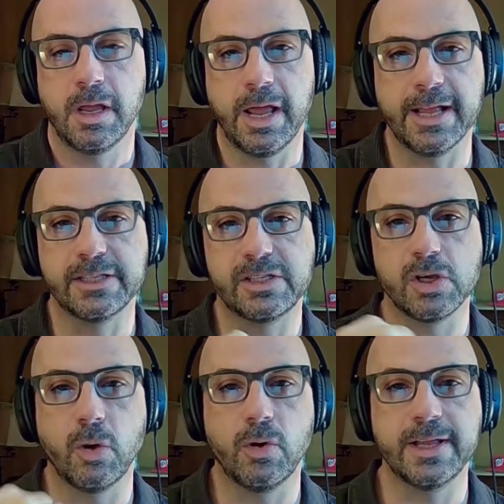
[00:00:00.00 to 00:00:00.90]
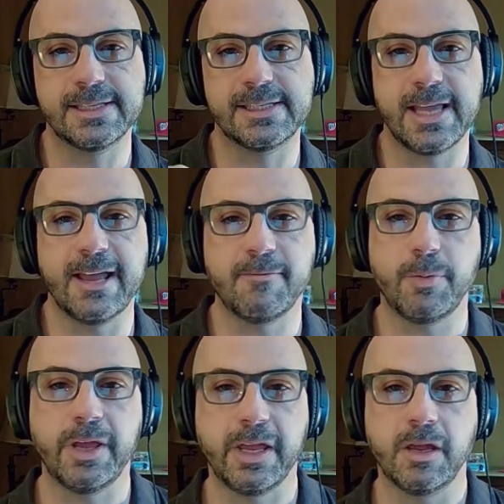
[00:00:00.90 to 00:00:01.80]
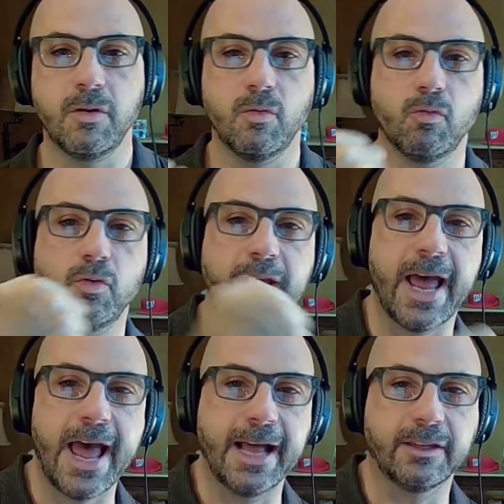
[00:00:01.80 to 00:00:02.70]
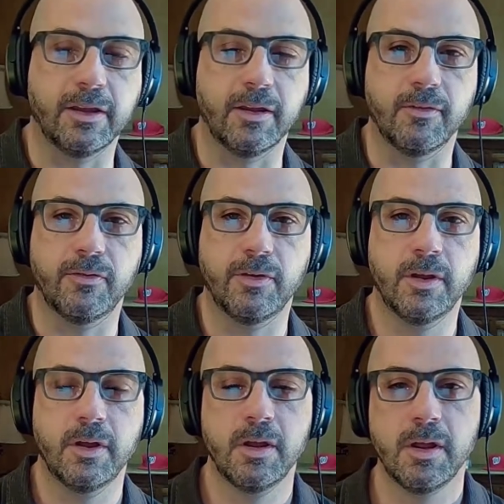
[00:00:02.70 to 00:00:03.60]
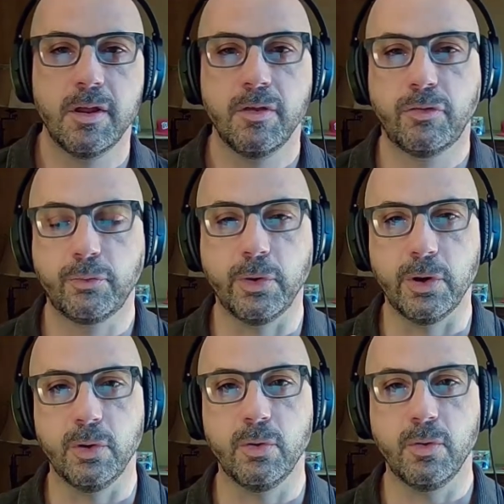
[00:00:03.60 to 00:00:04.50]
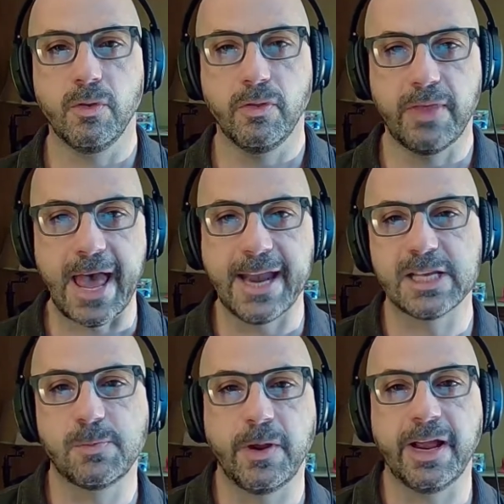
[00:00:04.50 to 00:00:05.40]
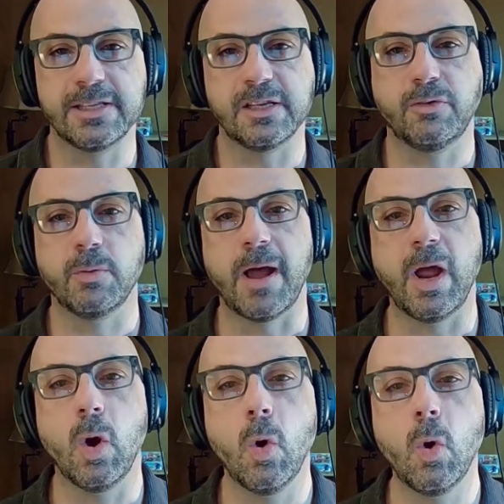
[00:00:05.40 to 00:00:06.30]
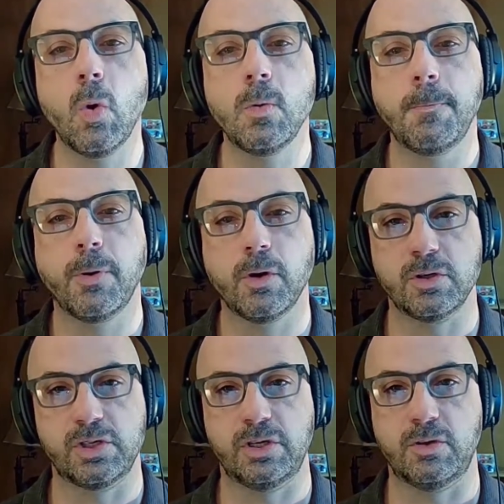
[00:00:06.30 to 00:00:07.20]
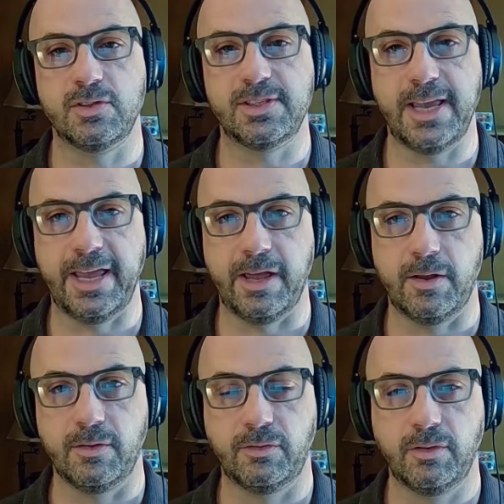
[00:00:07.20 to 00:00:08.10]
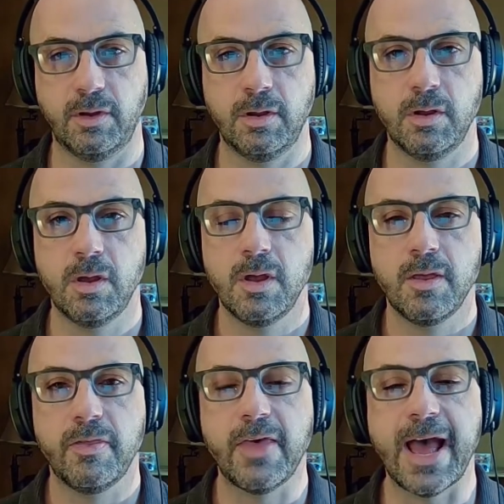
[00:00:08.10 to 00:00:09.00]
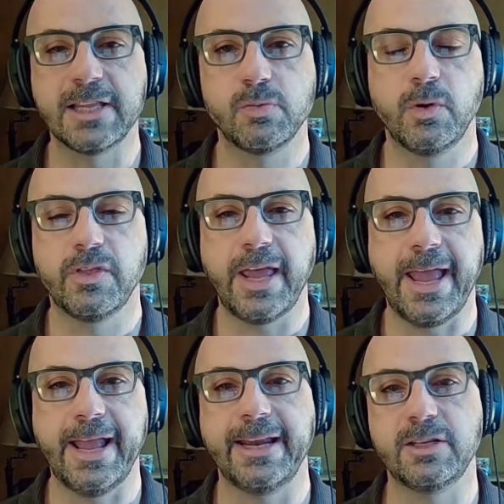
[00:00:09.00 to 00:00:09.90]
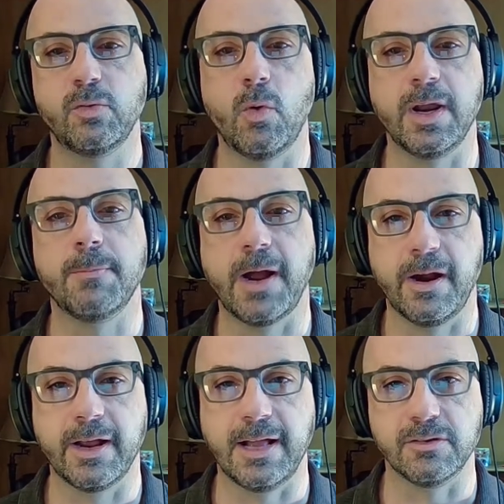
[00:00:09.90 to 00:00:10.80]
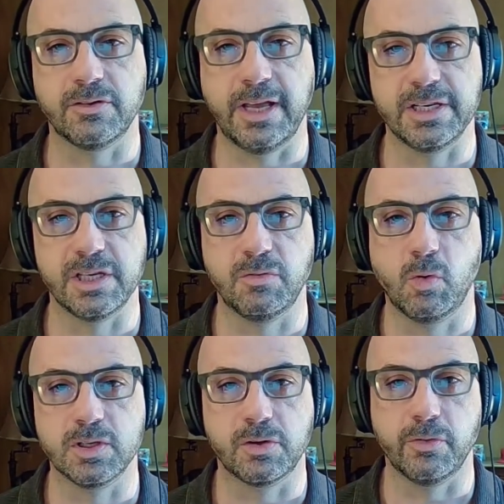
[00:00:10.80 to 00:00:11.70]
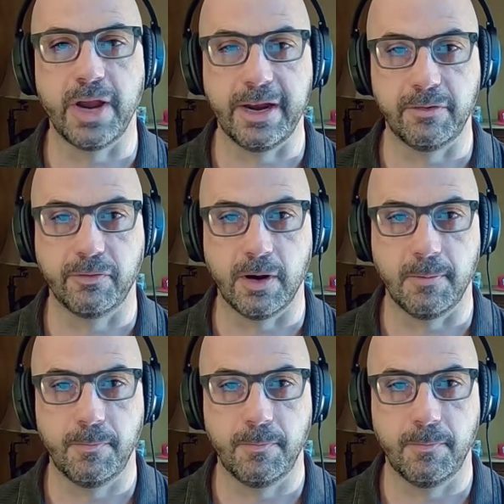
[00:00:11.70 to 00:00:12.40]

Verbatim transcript: And so instead of being reactive through that experience and through my own personal sales, that's where the 80-20 buyer consultation was created from